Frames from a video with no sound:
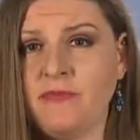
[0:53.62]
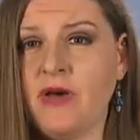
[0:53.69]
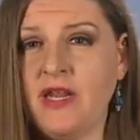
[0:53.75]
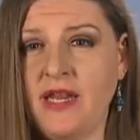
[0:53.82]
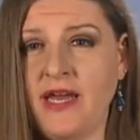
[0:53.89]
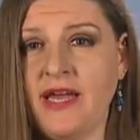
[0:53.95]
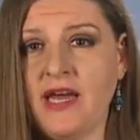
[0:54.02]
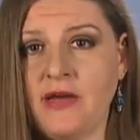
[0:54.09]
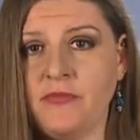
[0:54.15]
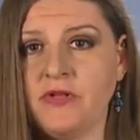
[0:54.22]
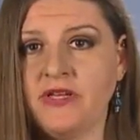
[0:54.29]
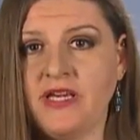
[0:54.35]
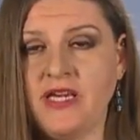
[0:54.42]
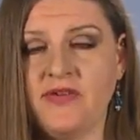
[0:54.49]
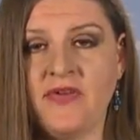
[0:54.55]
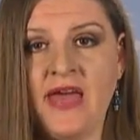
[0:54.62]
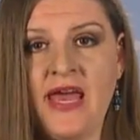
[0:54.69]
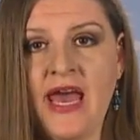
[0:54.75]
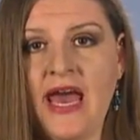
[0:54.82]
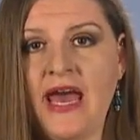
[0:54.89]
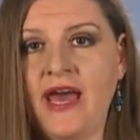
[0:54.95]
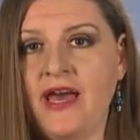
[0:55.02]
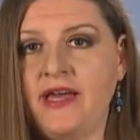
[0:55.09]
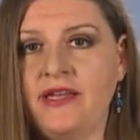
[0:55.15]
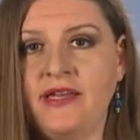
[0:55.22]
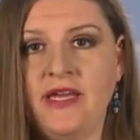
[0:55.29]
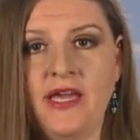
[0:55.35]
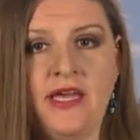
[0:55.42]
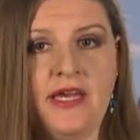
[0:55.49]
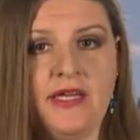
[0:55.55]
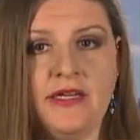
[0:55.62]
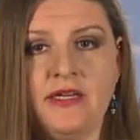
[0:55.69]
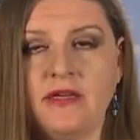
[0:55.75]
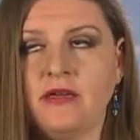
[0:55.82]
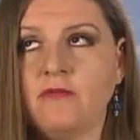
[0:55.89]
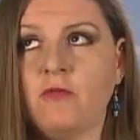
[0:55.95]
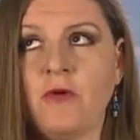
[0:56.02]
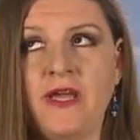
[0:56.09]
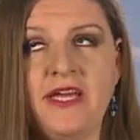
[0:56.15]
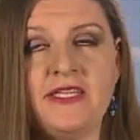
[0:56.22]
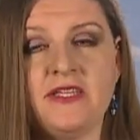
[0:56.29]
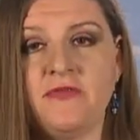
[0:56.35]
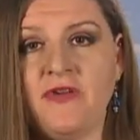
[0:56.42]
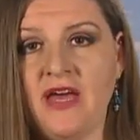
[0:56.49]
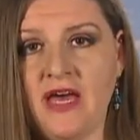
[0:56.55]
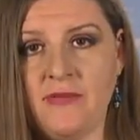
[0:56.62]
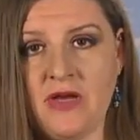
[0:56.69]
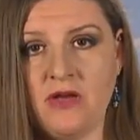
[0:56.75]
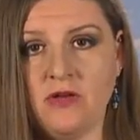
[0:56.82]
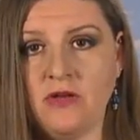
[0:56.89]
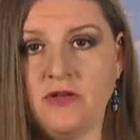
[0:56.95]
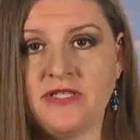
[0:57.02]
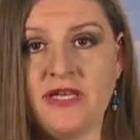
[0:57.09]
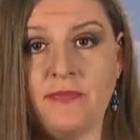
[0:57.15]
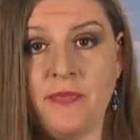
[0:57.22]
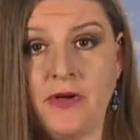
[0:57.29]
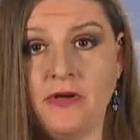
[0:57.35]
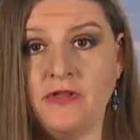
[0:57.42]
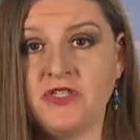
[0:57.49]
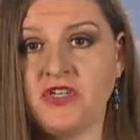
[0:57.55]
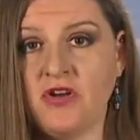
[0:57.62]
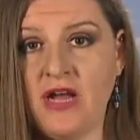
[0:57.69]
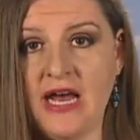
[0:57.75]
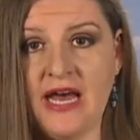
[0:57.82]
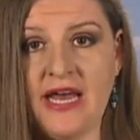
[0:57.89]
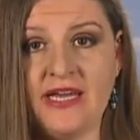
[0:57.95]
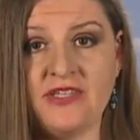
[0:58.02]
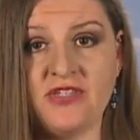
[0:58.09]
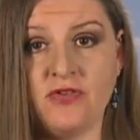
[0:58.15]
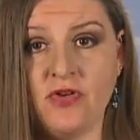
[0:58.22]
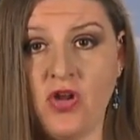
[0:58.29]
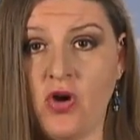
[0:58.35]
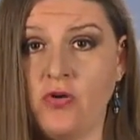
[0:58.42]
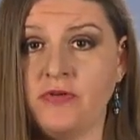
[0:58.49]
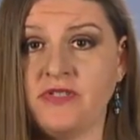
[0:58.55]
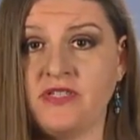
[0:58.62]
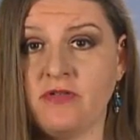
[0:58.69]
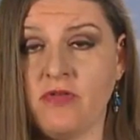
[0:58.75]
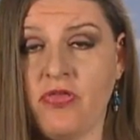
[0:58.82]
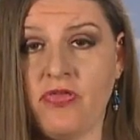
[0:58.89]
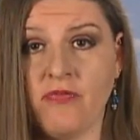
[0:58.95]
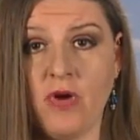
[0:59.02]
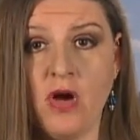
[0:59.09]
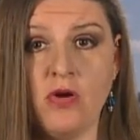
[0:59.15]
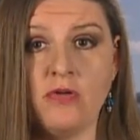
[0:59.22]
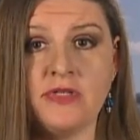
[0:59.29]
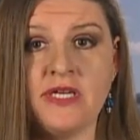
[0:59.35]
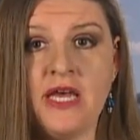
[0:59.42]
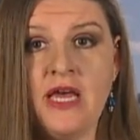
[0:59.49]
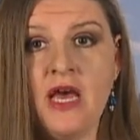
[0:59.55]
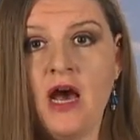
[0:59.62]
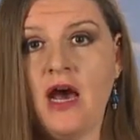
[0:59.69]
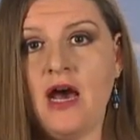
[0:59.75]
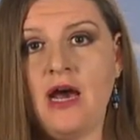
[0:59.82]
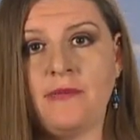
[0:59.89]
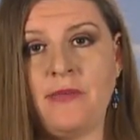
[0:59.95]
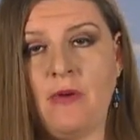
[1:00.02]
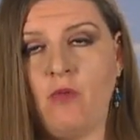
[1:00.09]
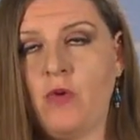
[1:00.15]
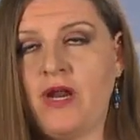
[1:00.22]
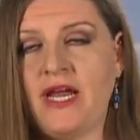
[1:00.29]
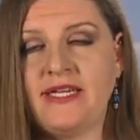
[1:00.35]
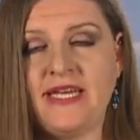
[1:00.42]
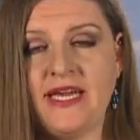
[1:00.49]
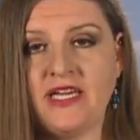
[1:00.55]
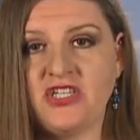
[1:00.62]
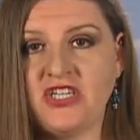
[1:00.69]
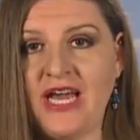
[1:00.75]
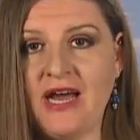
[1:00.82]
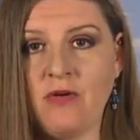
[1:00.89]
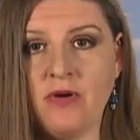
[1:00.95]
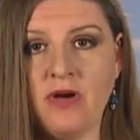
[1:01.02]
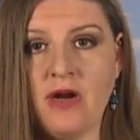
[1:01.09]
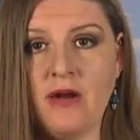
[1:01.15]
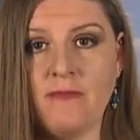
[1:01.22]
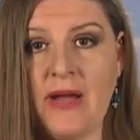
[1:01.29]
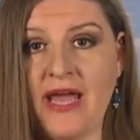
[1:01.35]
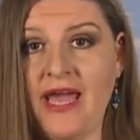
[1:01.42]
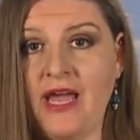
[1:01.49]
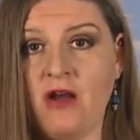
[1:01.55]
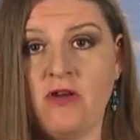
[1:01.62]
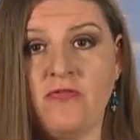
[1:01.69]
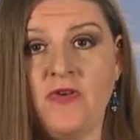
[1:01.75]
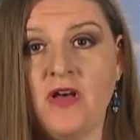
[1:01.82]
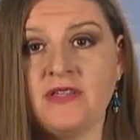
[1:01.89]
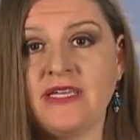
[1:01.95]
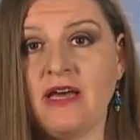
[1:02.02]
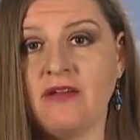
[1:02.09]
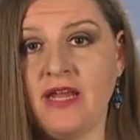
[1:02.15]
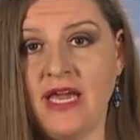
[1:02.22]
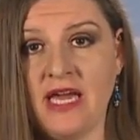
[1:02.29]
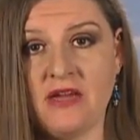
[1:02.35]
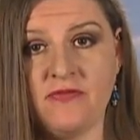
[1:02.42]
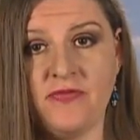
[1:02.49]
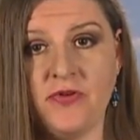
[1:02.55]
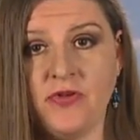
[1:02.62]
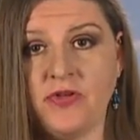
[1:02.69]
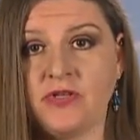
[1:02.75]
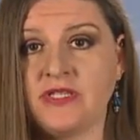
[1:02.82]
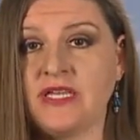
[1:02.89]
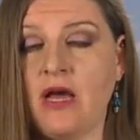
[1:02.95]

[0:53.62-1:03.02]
Monday, I believe, and it reeks of chemicals. It burns your eyes, your nose, your throat. Um, when I take a shower, my hair falls out in handfuls.